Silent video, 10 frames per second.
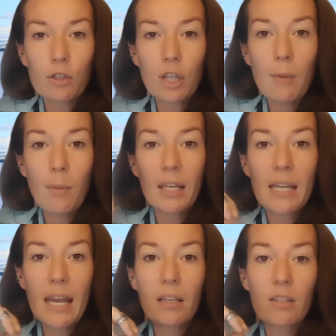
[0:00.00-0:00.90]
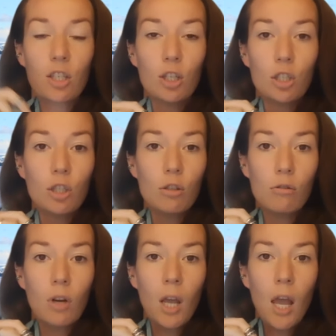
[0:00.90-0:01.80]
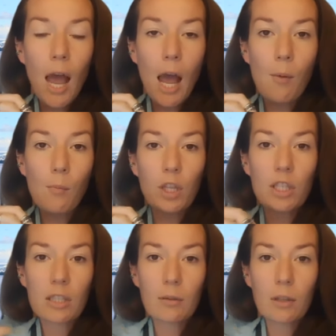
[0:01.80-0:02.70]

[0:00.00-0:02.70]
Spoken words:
So they might take a skidoo, which is